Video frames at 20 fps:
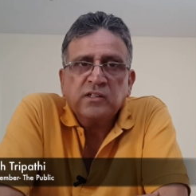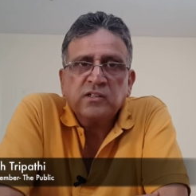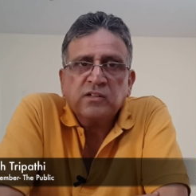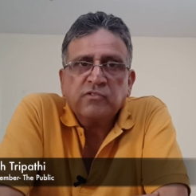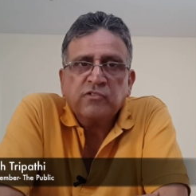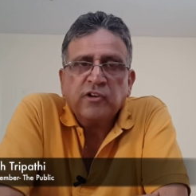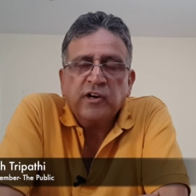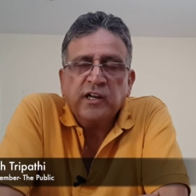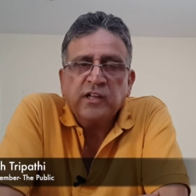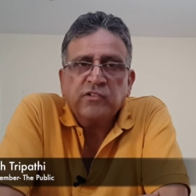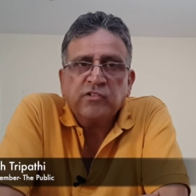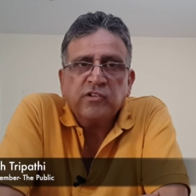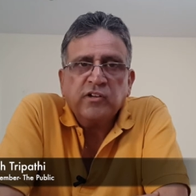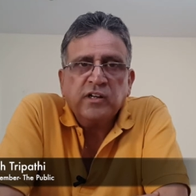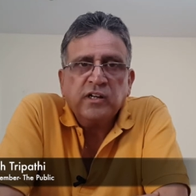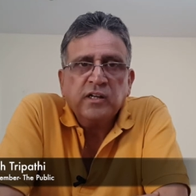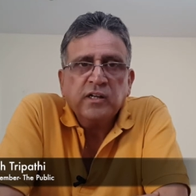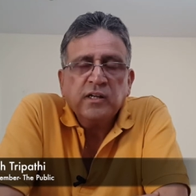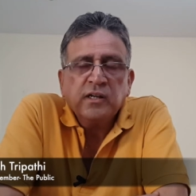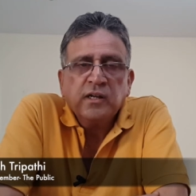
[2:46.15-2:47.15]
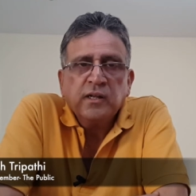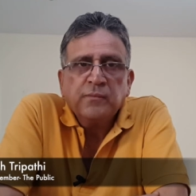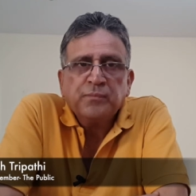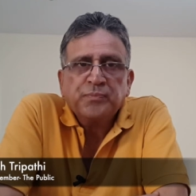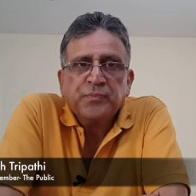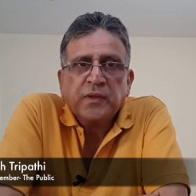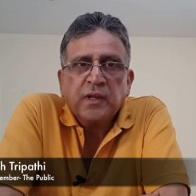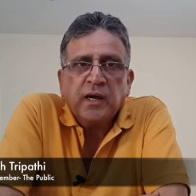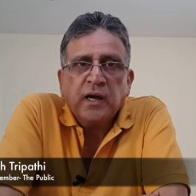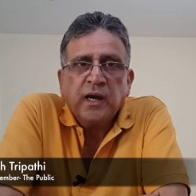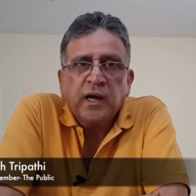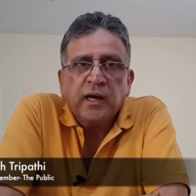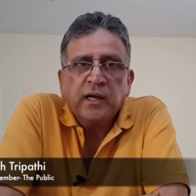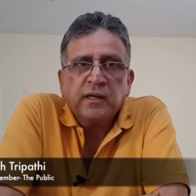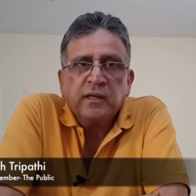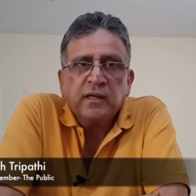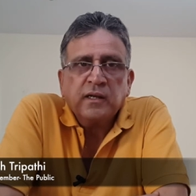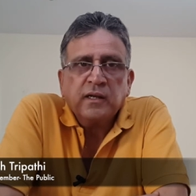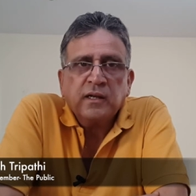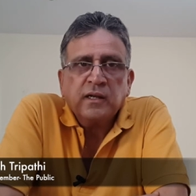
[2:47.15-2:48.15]
age of 23
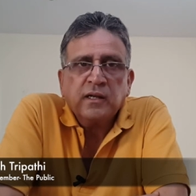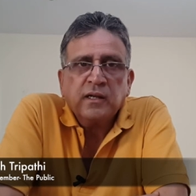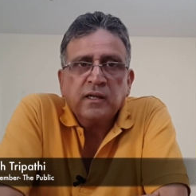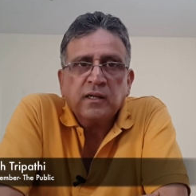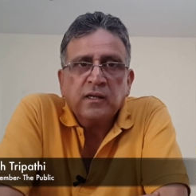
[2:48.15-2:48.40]
and uh,